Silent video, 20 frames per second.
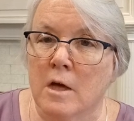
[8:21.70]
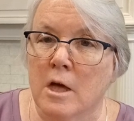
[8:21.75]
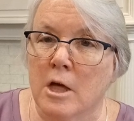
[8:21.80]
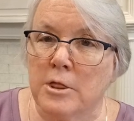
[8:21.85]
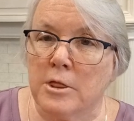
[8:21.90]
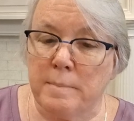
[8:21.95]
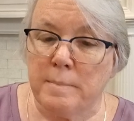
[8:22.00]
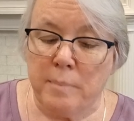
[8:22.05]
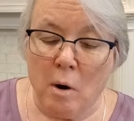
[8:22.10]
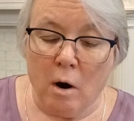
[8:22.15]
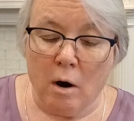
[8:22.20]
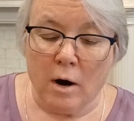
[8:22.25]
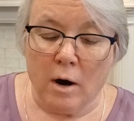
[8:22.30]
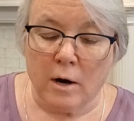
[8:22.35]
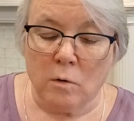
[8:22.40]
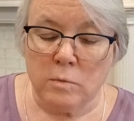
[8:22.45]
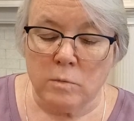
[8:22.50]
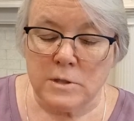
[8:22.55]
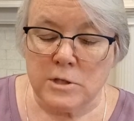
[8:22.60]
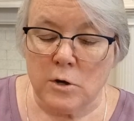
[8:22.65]
The park
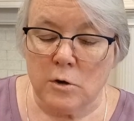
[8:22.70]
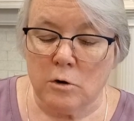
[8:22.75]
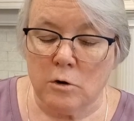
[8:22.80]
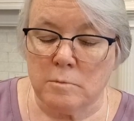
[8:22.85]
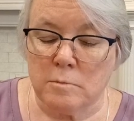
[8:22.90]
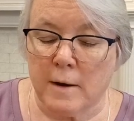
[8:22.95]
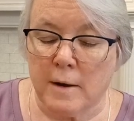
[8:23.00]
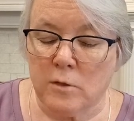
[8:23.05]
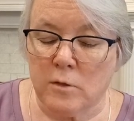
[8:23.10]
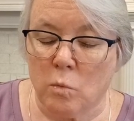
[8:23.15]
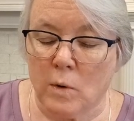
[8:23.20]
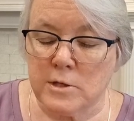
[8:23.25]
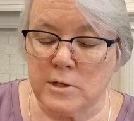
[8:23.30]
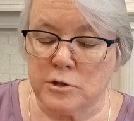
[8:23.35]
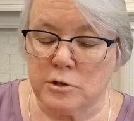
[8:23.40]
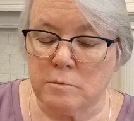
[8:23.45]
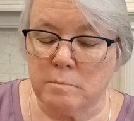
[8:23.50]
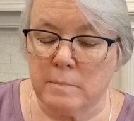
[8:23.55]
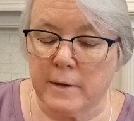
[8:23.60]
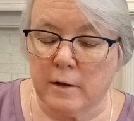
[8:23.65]
was owned by the
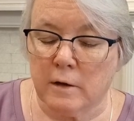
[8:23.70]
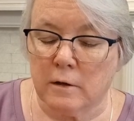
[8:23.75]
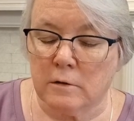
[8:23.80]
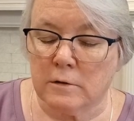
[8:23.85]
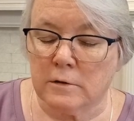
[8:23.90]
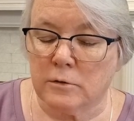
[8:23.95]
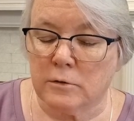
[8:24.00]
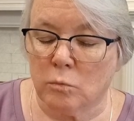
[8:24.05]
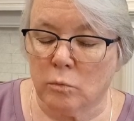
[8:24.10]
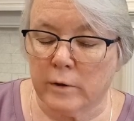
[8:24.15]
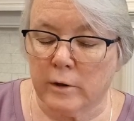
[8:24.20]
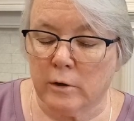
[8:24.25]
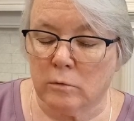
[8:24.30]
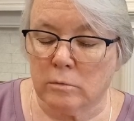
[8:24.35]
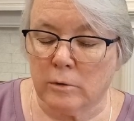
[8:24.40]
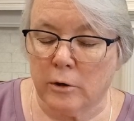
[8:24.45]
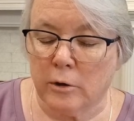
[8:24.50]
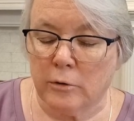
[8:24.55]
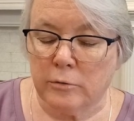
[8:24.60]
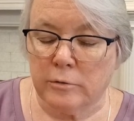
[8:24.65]
Western Maryland
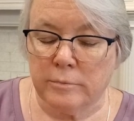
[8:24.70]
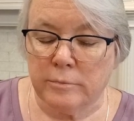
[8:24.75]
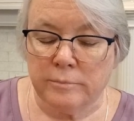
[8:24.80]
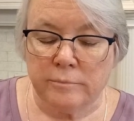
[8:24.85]
Railroad.